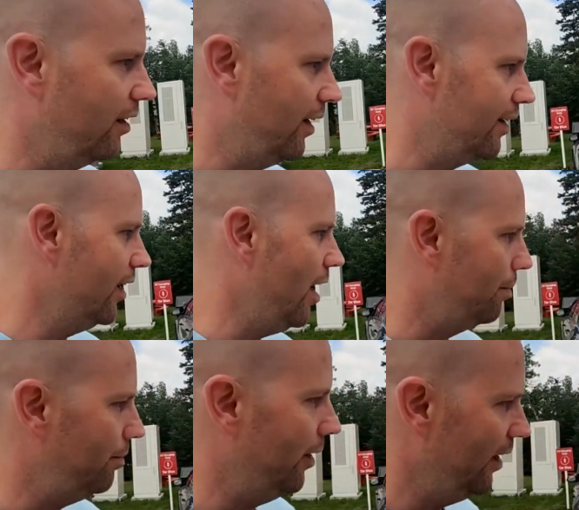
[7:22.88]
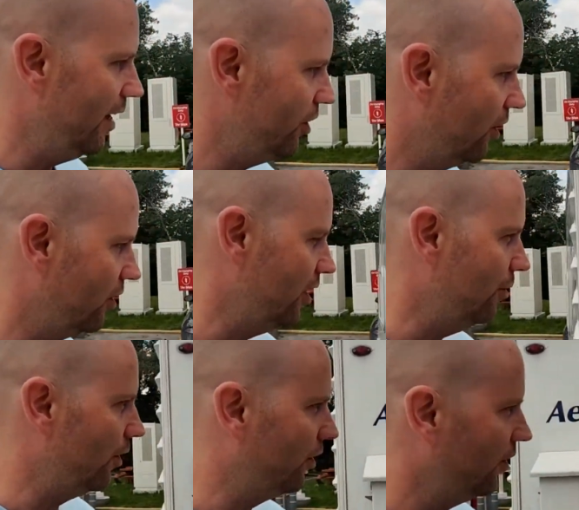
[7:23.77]
things up, but as you can
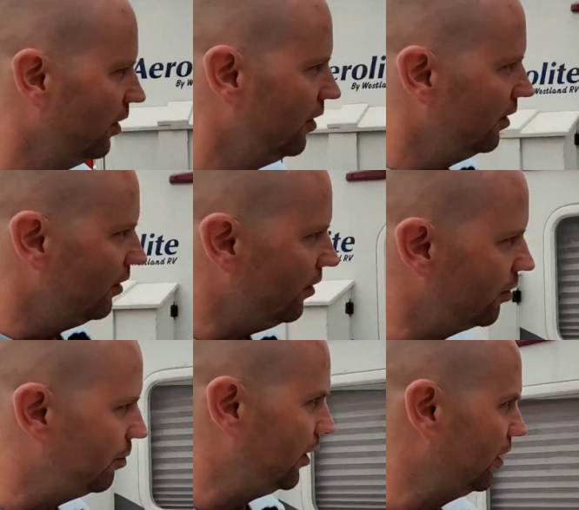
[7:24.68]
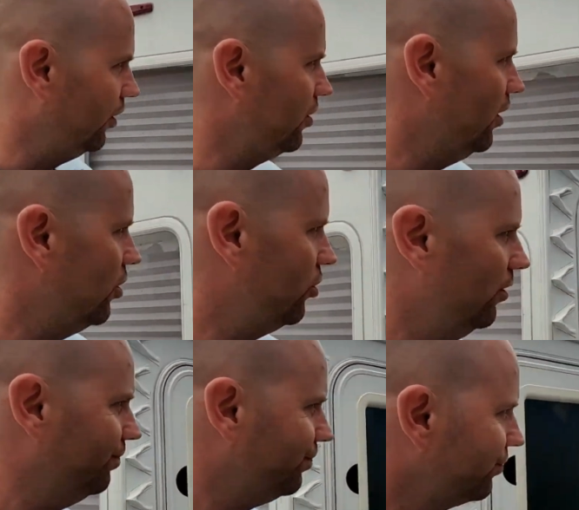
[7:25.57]
see with this particular
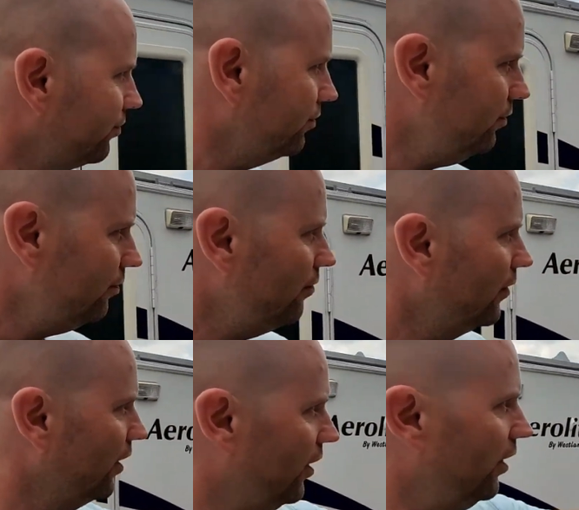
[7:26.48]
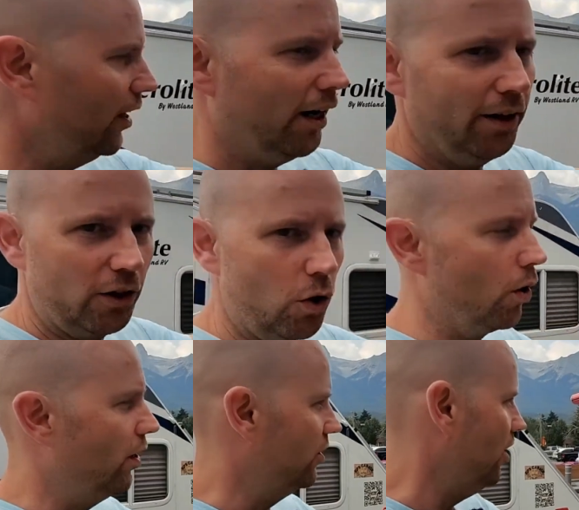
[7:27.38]
station, the
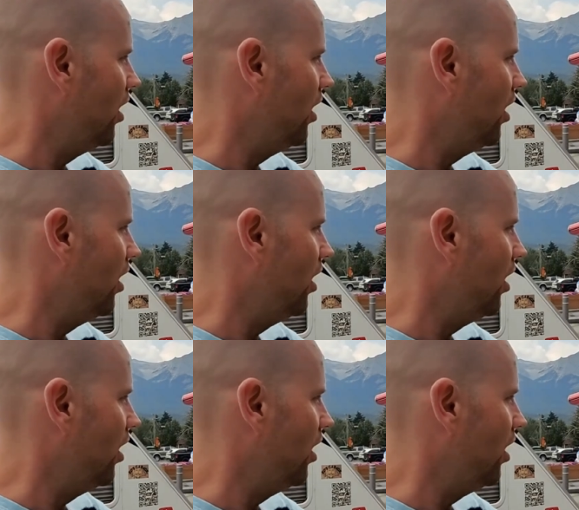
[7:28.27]
cord is